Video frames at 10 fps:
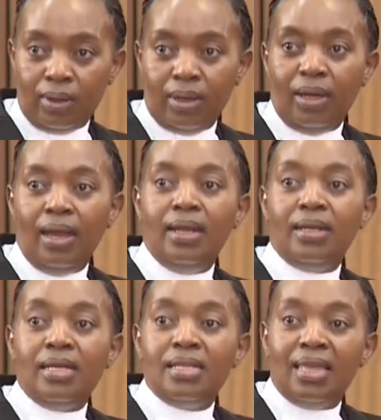Okay.
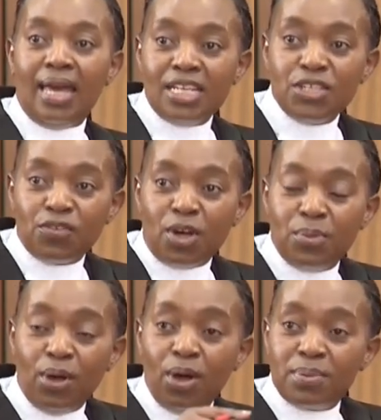And that is
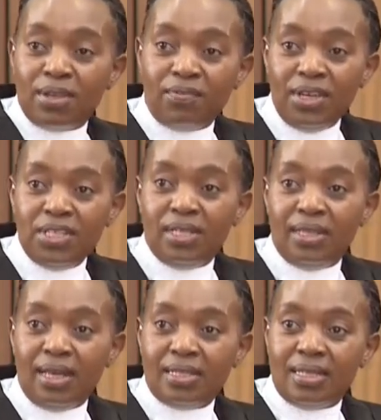from your
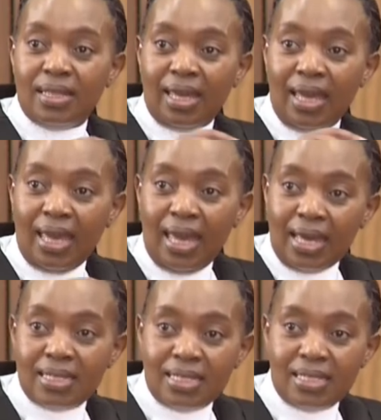observation that the
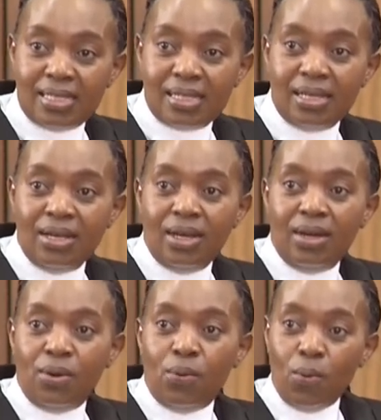exit
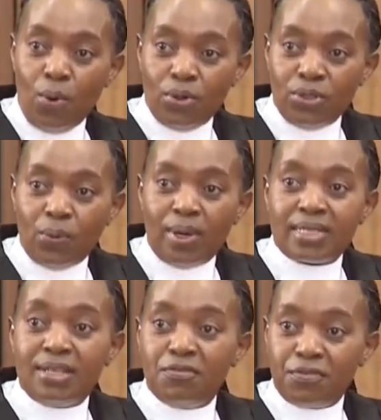wound
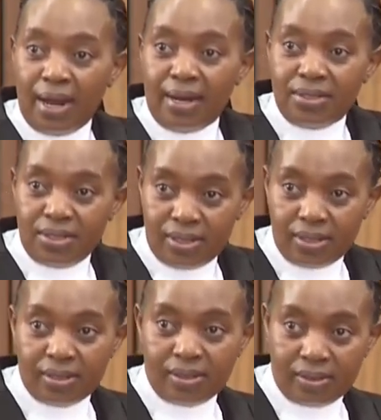was in front?